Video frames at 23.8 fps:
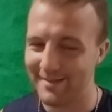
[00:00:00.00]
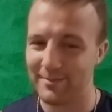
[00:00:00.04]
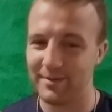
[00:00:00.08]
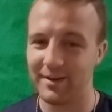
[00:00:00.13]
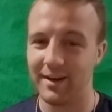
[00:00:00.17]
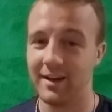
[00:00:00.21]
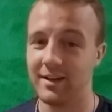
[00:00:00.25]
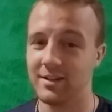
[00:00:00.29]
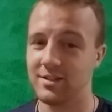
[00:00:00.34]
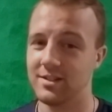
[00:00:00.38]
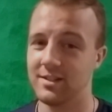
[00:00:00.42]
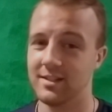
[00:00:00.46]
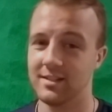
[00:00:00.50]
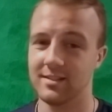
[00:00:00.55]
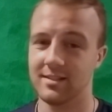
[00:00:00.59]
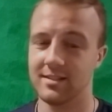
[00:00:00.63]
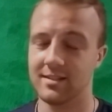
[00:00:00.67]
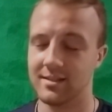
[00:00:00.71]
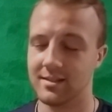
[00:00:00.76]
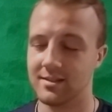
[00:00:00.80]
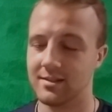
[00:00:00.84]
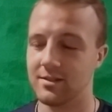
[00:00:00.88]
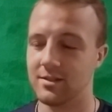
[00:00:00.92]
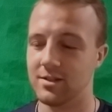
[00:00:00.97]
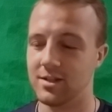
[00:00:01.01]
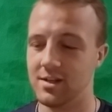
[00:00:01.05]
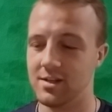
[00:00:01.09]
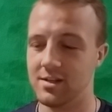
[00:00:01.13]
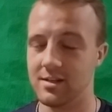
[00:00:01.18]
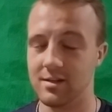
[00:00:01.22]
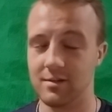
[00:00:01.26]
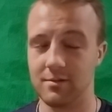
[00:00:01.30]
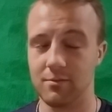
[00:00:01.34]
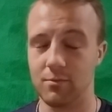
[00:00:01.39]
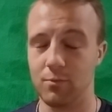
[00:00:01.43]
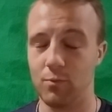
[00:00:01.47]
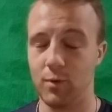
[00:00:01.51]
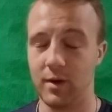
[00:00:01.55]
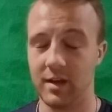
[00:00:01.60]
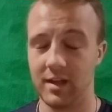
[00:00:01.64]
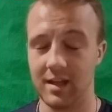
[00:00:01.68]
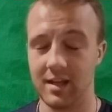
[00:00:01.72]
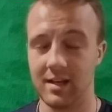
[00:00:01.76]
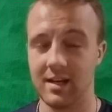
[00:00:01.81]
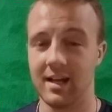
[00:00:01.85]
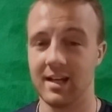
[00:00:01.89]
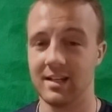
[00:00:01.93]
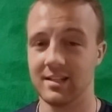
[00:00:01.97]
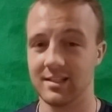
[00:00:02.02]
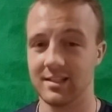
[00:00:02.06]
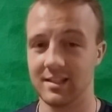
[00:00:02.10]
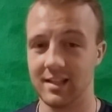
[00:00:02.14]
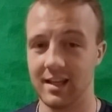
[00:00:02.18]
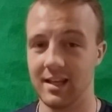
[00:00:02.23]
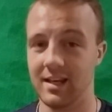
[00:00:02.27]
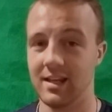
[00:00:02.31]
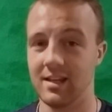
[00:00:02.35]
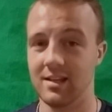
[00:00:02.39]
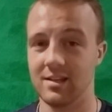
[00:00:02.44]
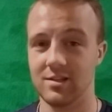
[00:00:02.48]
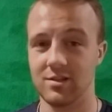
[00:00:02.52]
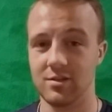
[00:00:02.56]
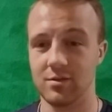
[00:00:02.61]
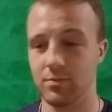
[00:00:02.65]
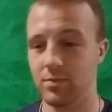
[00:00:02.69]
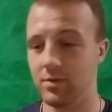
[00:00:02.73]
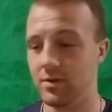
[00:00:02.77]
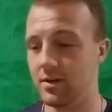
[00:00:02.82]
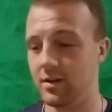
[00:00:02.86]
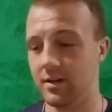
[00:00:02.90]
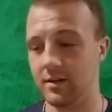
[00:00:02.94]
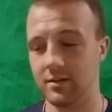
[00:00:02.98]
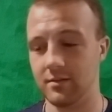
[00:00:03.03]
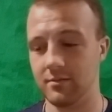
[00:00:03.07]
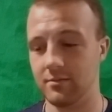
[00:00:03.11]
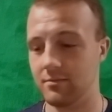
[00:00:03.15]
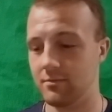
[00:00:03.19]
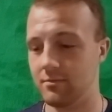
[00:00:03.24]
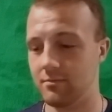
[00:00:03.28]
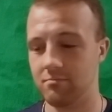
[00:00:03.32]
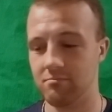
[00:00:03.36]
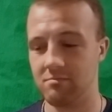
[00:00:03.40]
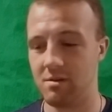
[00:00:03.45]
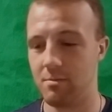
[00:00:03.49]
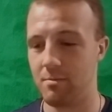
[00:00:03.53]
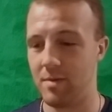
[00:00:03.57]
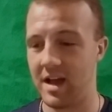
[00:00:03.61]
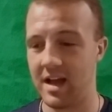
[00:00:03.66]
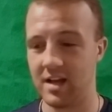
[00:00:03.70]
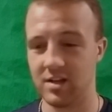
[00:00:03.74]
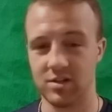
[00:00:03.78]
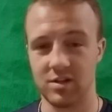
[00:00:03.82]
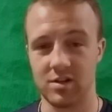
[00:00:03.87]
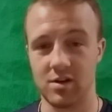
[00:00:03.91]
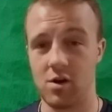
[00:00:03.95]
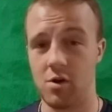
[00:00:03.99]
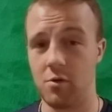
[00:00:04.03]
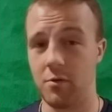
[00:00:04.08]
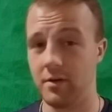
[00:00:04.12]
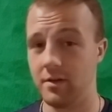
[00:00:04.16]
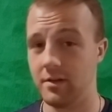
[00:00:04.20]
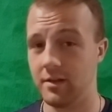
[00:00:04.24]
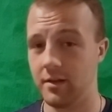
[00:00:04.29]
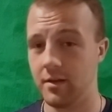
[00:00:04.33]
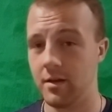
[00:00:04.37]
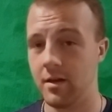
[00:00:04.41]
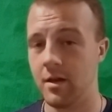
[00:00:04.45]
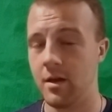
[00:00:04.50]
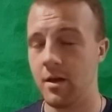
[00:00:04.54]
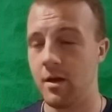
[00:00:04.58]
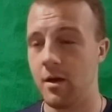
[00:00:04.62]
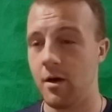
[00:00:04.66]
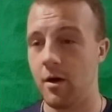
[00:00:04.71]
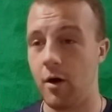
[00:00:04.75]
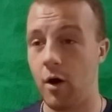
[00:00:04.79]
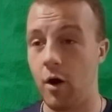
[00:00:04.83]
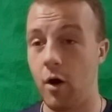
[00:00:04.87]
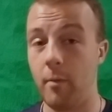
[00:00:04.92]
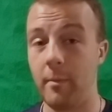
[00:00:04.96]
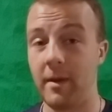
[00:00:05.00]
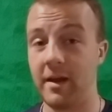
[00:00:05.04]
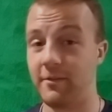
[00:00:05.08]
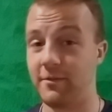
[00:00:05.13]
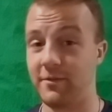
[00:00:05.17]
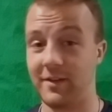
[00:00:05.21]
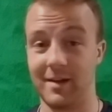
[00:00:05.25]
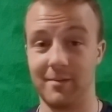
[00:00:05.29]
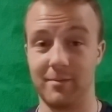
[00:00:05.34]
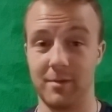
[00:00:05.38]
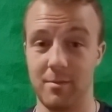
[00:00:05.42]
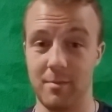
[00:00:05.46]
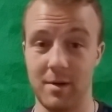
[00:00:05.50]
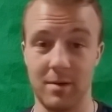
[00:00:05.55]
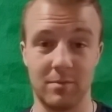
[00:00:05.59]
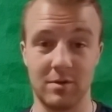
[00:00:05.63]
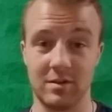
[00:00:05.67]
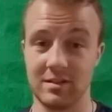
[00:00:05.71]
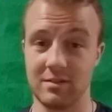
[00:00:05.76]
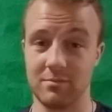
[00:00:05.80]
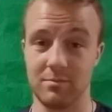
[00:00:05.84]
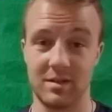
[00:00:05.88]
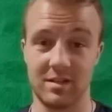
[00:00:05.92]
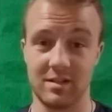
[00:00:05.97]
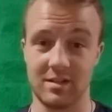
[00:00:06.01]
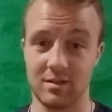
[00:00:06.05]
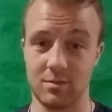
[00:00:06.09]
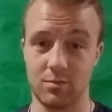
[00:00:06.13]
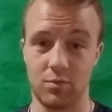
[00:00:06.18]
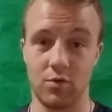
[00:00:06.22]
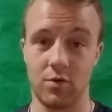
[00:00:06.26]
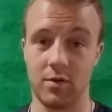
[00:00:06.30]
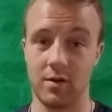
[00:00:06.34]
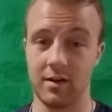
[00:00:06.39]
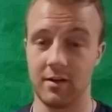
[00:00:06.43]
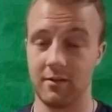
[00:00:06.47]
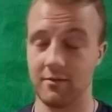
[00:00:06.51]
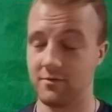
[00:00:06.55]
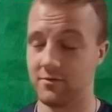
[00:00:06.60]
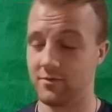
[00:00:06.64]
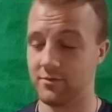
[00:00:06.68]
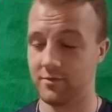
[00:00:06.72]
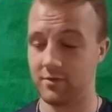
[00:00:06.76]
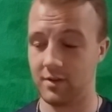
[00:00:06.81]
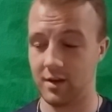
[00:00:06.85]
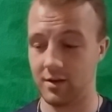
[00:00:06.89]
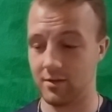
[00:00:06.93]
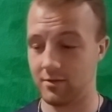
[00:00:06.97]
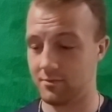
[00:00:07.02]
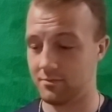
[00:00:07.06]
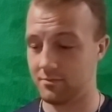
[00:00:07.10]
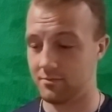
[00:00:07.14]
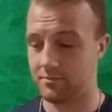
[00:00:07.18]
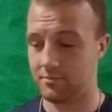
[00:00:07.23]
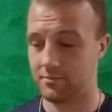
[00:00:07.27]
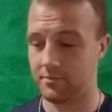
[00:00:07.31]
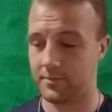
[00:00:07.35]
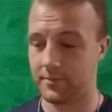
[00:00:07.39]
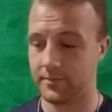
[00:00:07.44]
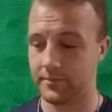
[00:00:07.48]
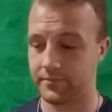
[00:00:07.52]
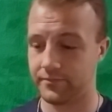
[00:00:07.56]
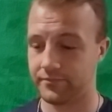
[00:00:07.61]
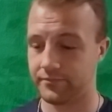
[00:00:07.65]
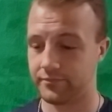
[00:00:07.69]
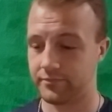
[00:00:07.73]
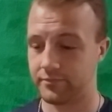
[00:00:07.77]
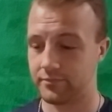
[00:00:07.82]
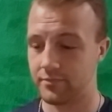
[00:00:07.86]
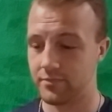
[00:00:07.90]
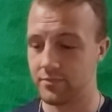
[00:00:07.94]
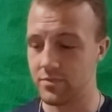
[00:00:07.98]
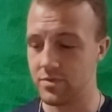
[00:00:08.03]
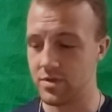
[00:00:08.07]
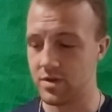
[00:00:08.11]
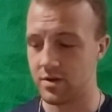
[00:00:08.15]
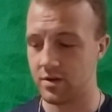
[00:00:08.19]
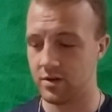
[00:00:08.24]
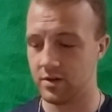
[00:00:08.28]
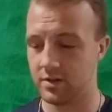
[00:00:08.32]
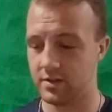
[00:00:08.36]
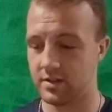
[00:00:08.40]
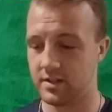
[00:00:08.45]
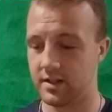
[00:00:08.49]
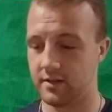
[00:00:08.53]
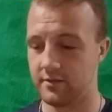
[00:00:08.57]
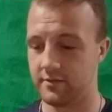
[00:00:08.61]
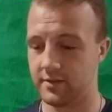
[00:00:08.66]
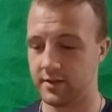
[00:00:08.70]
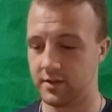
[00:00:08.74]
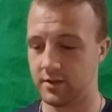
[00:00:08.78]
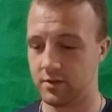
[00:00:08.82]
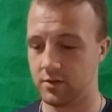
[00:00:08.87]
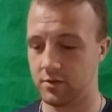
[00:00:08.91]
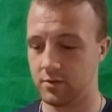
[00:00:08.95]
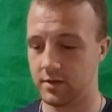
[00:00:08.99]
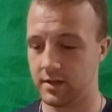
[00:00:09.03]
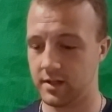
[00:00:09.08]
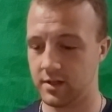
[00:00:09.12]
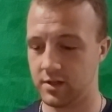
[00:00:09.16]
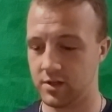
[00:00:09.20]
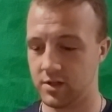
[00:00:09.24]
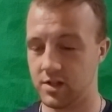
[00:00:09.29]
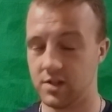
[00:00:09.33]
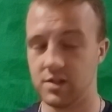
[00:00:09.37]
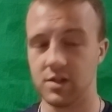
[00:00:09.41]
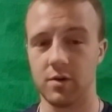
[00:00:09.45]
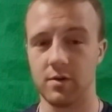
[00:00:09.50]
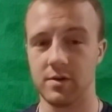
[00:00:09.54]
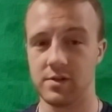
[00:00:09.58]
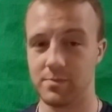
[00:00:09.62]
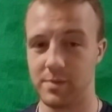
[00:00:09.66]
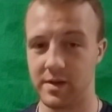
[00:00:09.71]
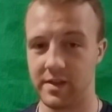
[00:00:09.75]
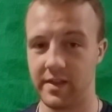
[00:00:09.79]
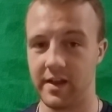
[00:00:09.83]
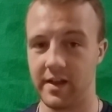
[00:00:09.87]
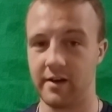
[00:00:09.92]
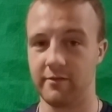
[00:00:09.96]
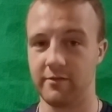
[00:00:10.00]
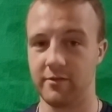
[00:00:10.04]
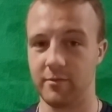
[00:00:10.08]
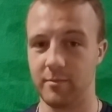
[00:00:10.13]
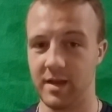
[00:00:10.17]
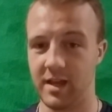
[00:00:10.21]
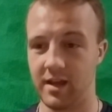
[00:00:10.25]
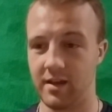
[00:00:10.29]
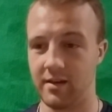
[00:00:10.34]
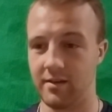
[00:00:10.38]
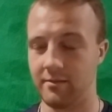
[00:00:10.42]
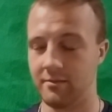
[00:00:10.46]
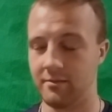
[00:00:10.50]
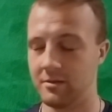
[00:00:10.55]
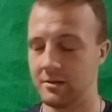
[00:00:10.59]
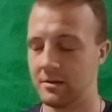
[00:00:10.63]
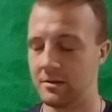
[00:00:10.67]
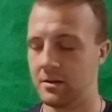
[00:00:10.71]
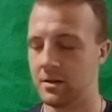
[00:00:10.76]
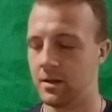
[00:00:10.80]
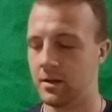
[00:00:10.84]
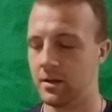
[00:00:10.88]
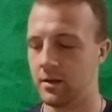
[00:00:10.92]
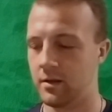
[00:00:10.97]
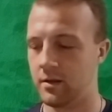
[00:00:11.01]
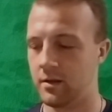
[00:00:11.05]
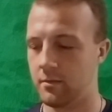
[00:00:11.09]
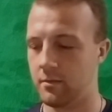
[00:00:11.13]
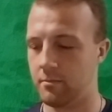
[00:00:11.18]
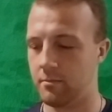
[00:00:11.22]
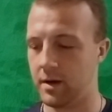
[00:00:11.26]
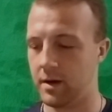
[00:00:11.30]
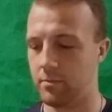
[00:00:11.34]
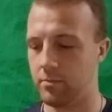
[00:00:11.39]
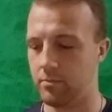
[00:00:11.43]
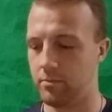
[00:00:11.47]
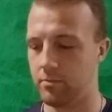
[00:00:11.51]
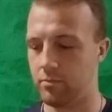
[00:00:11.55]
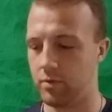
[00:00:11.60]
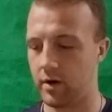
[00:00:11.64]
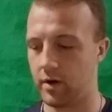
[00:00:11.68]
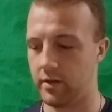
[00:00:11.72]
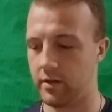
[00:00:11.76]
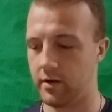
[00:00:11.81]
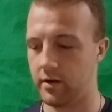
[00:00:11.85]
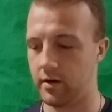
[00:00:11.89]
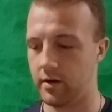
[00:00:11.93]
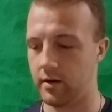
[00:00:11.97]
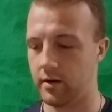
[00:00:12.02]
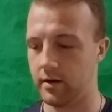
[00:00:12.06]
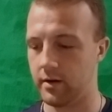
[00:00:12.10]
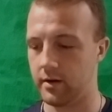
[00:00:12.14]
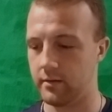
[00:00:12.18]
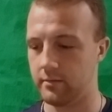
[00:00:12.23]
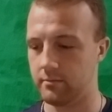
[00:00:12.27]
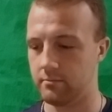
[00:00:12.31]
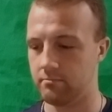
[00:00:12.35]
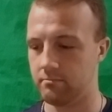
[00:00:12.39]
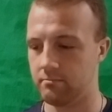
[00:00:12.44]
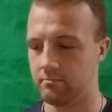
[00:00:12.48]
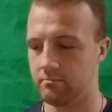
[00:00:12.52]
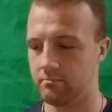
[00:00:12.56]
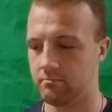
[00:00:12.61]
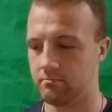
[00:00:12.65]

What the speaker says: But no, she is a wicked nice lady, super compassionate. All my family members have been supportive, you know, herself included, and she's always been there for me and my brother, and